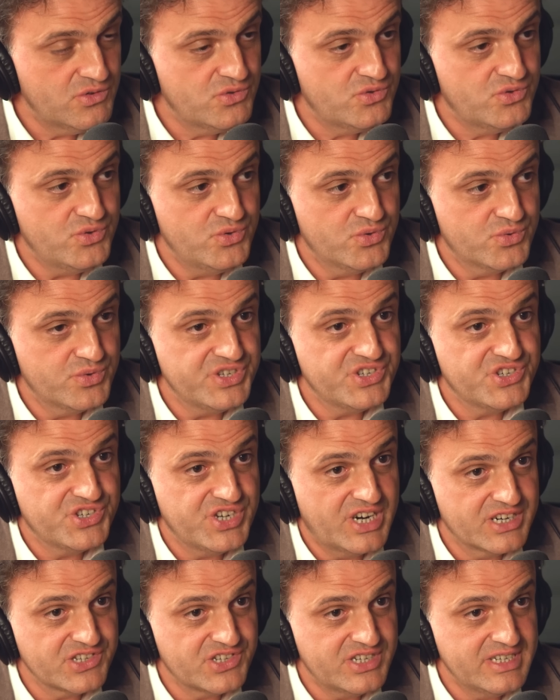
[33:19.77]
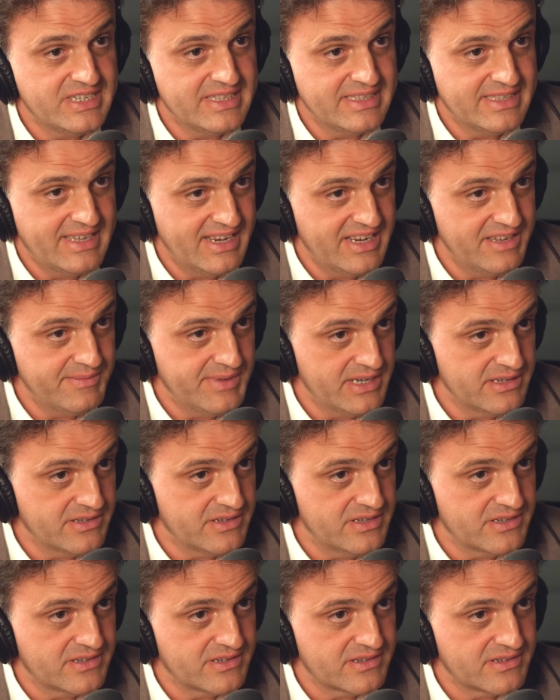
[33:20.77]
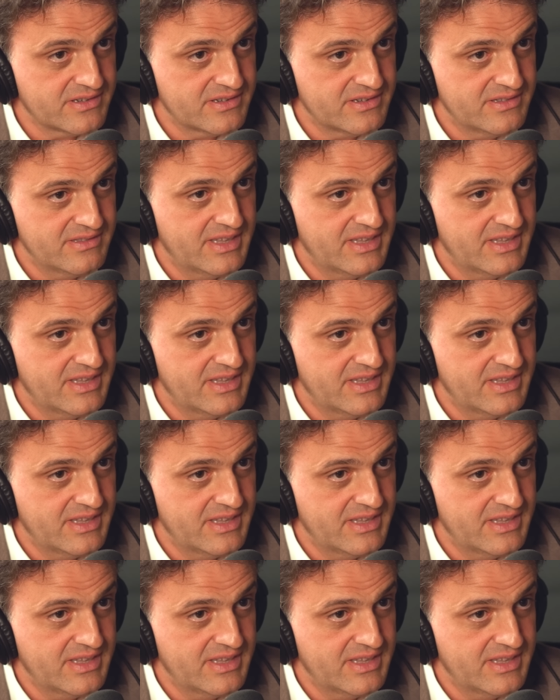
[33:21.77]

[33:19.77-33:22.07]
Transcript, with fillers: to recharge in daily basis yeah.